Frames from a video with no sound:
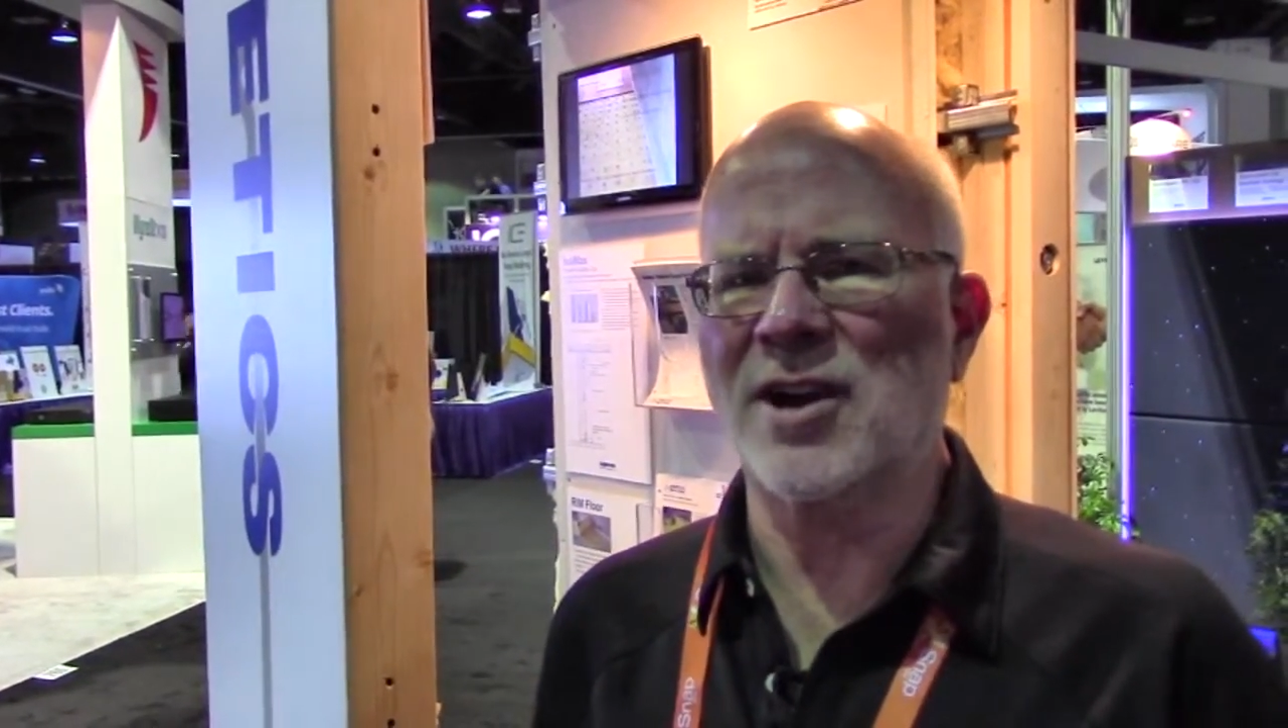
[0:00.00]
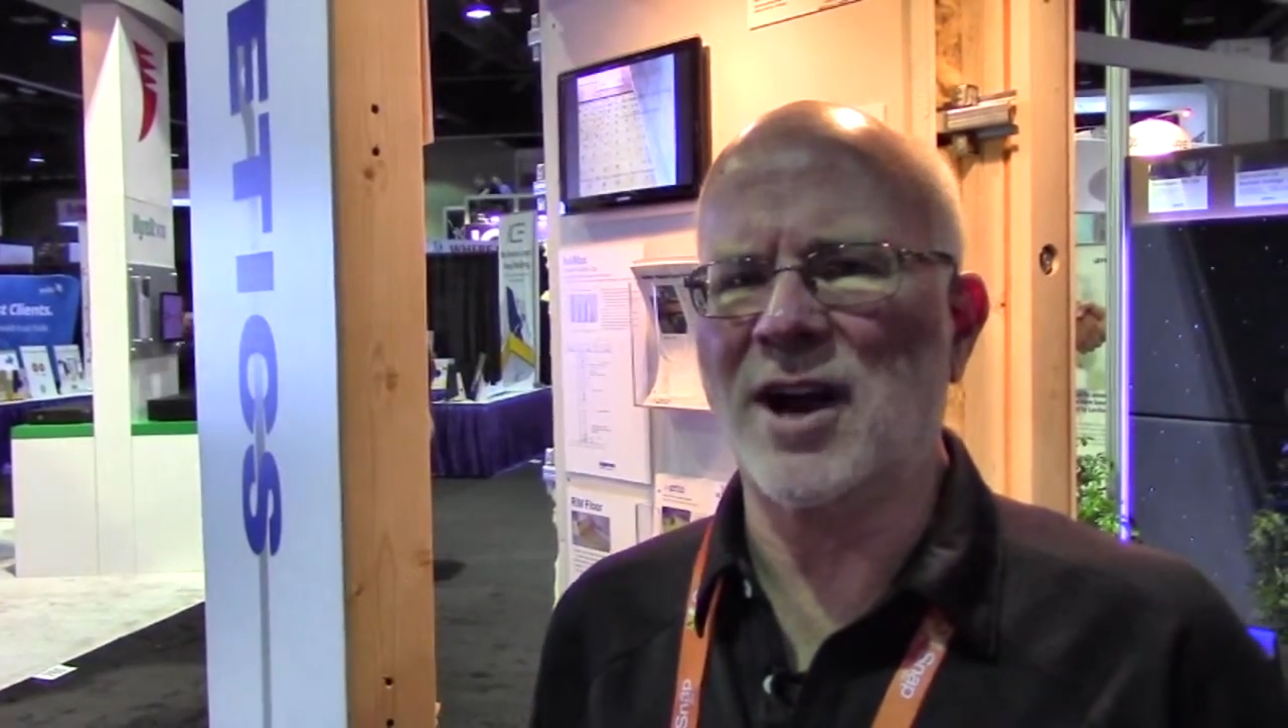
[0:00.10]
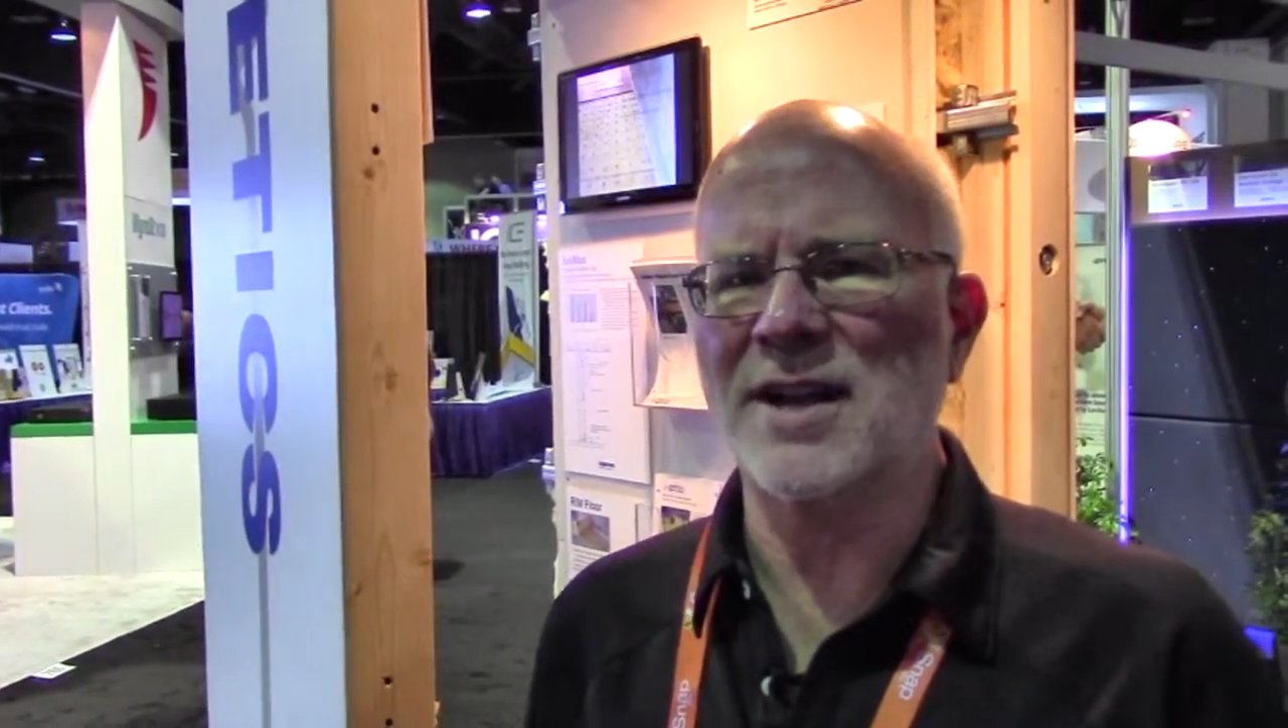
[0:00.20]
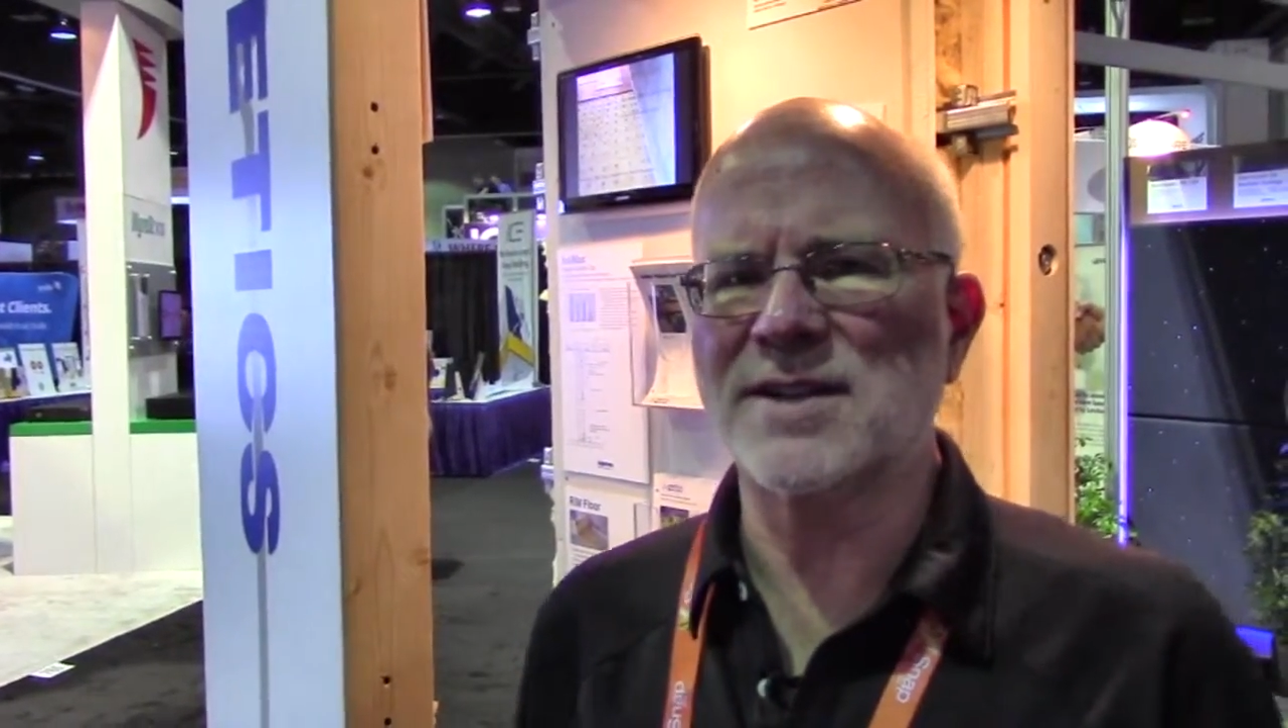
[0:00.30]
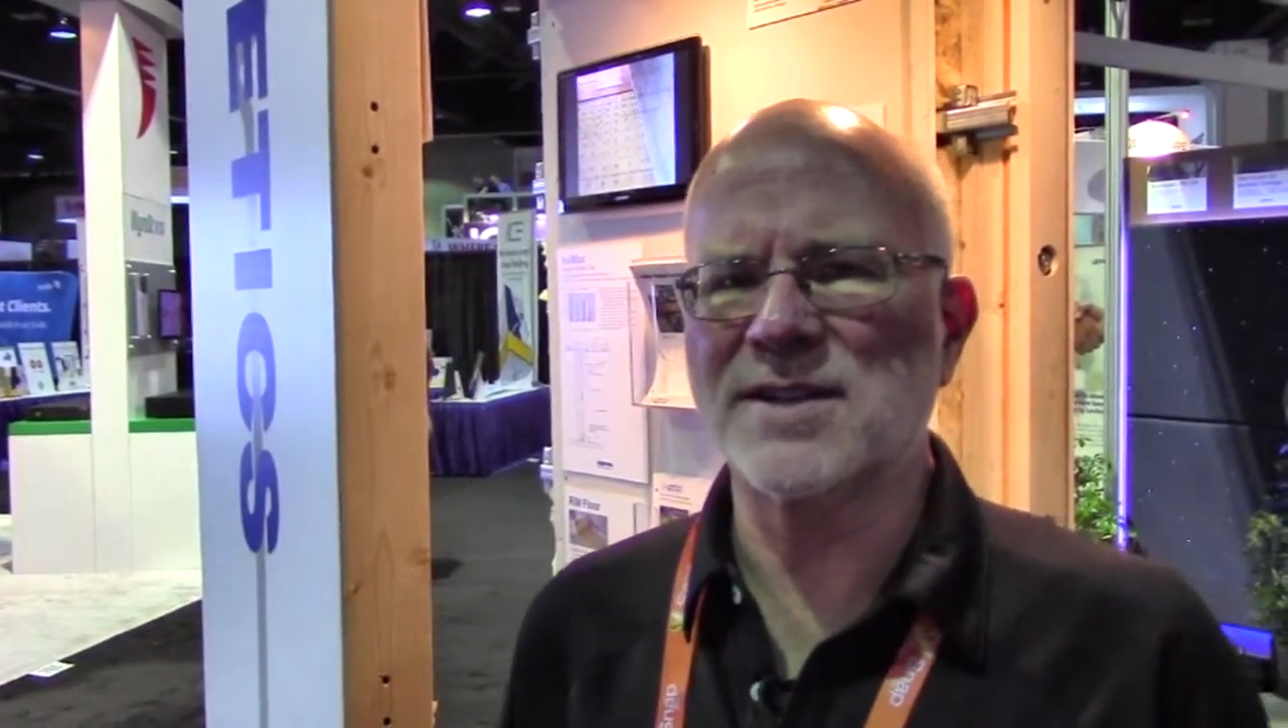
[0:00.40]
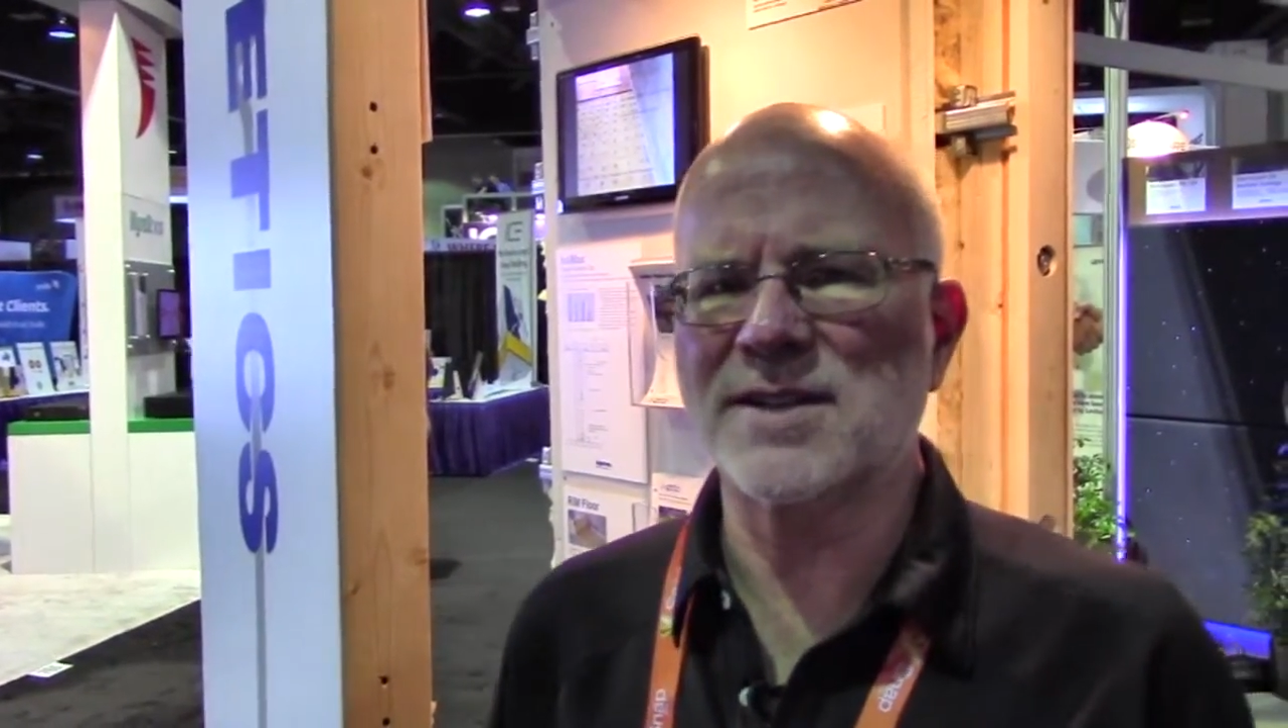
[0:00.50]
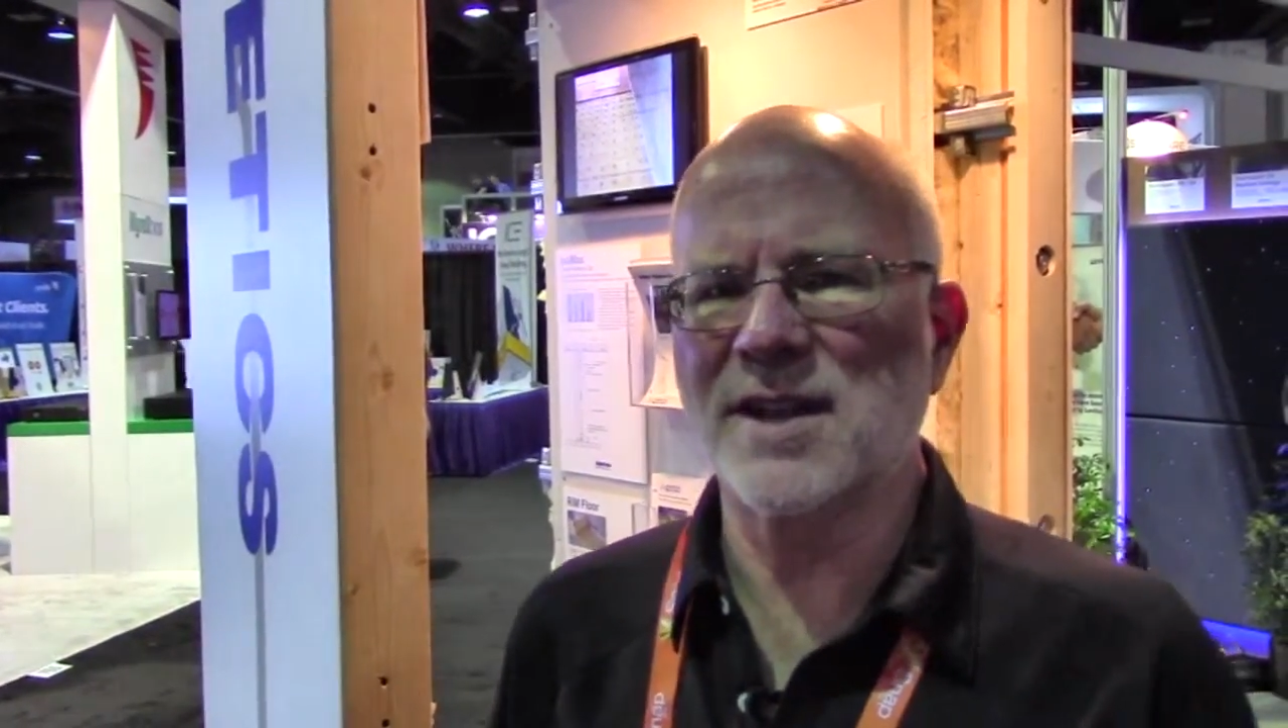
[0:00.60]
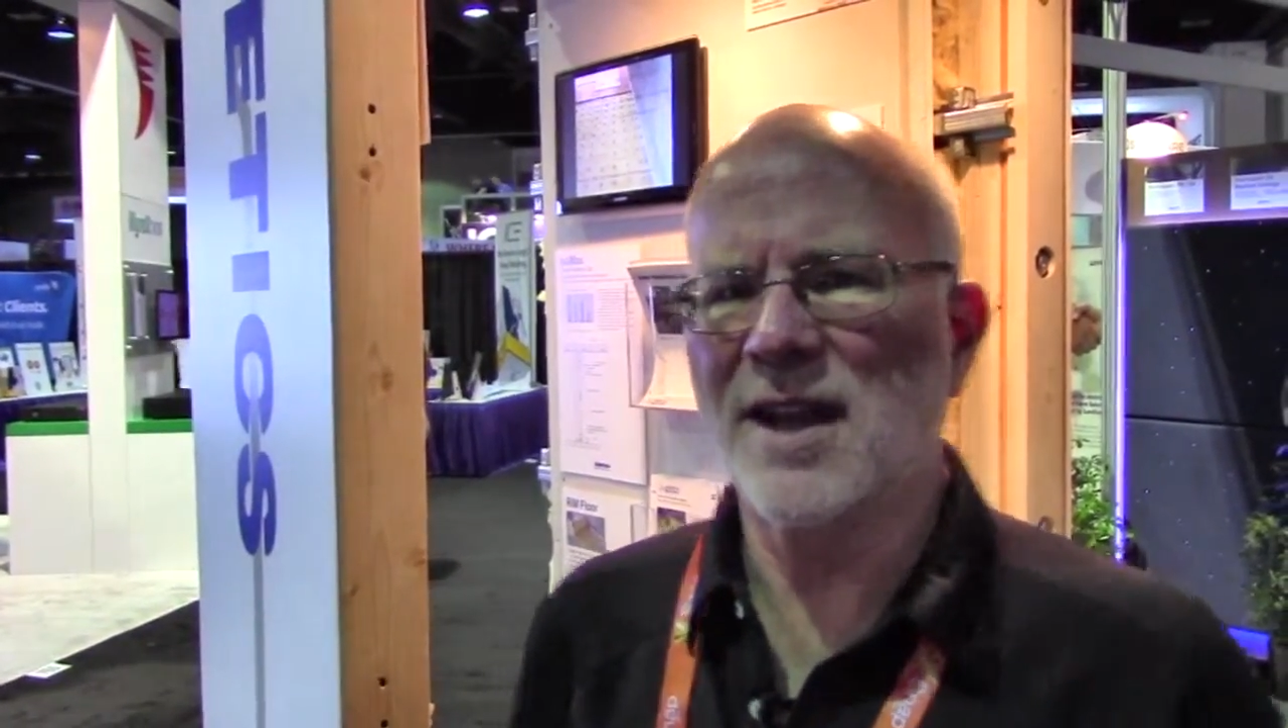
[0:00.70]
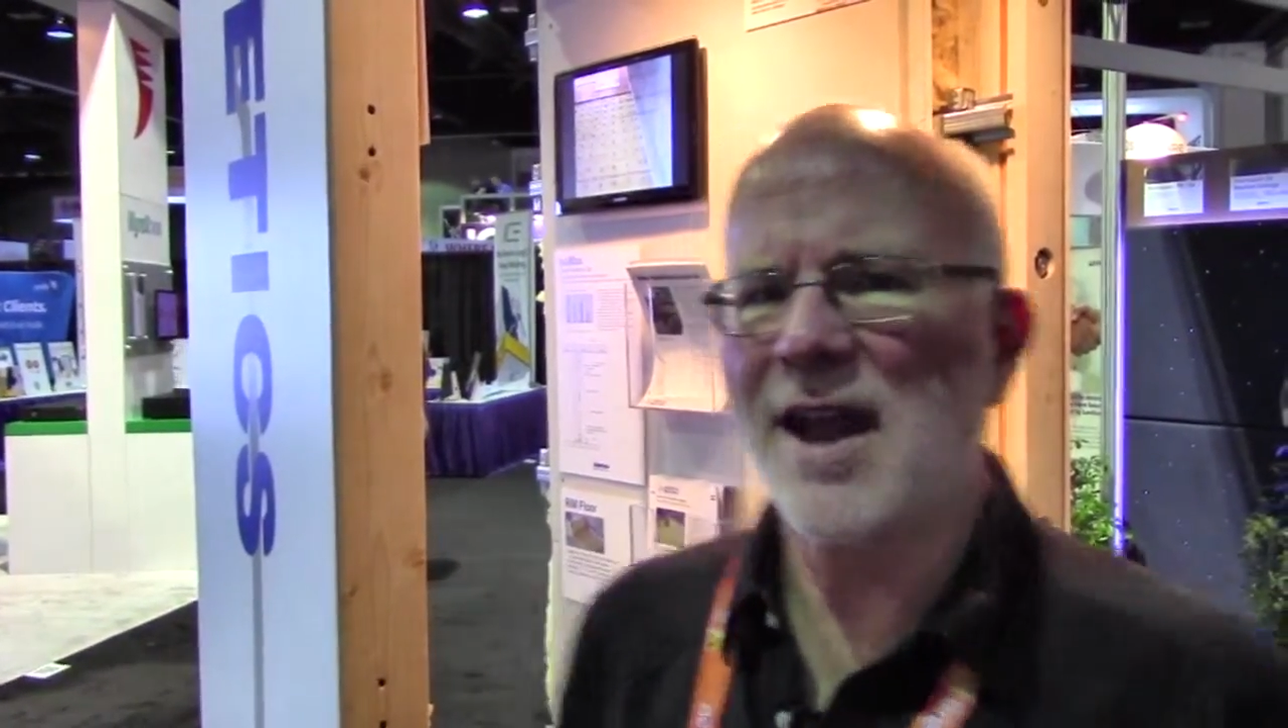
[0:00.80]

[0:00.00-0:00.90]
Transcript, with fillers: costs.